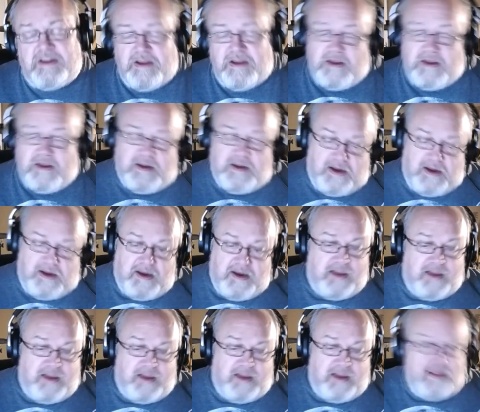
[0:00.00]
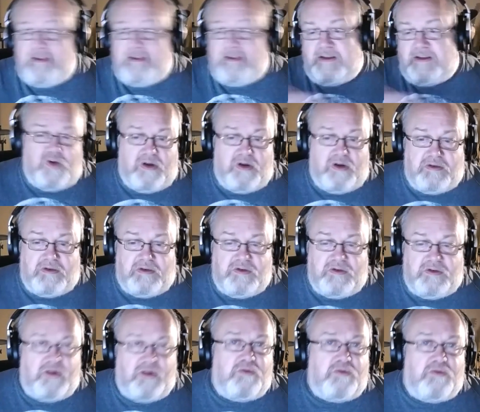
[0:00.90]
And then later on,
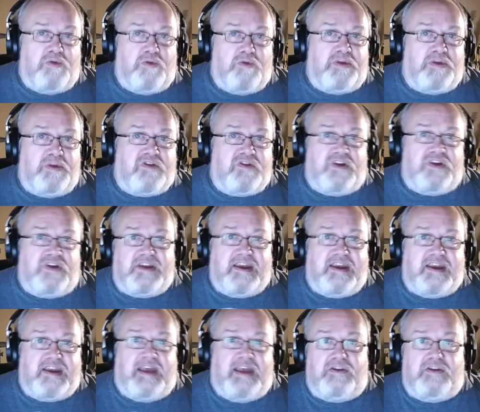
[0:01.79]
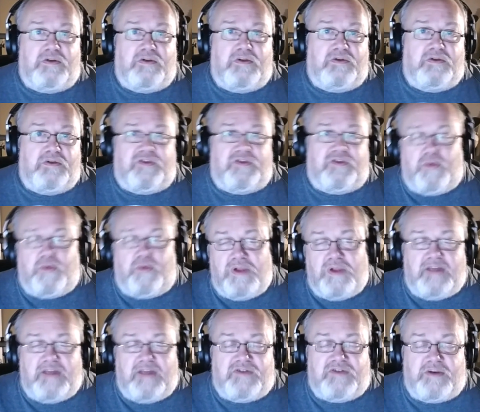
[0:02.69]
we'll be creating a candle, so we'll
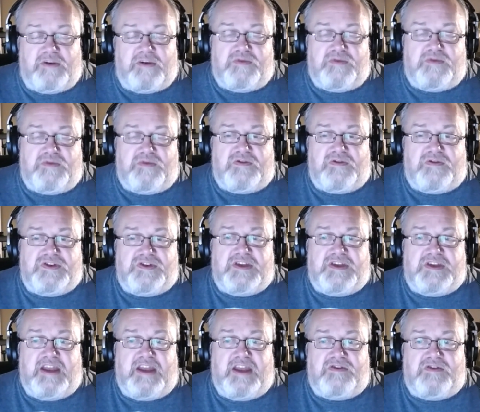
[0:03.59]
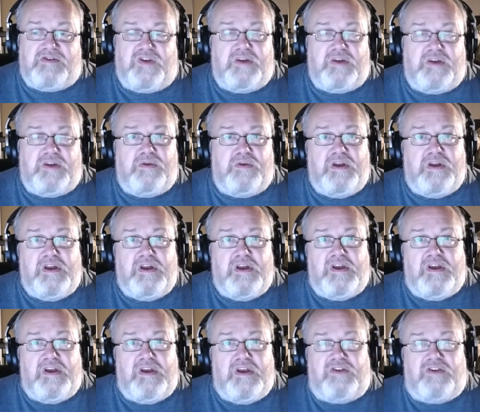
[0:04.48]
have subsurface scattering.
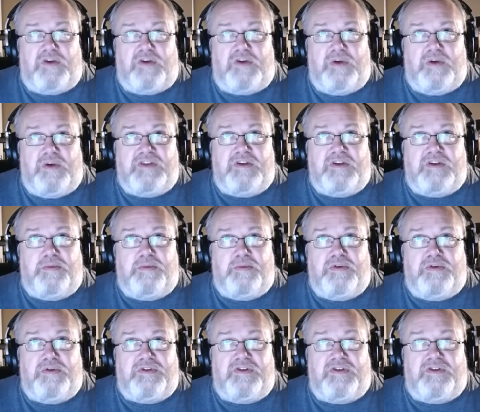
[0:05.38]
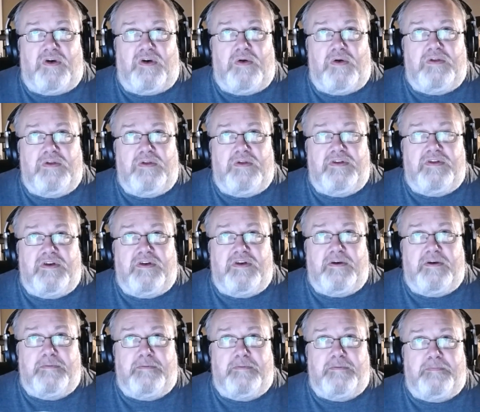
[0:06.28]
So it's going to put all
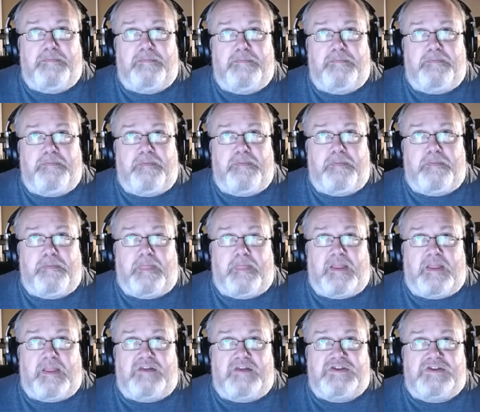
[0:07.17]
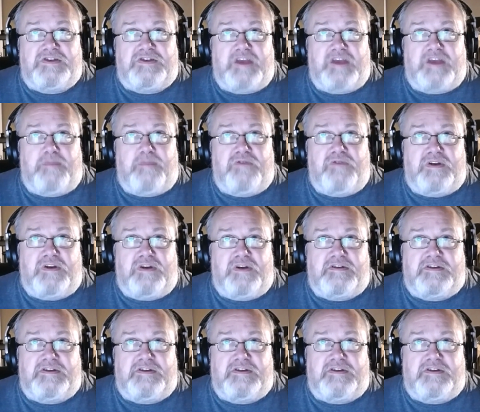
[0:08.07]
the separate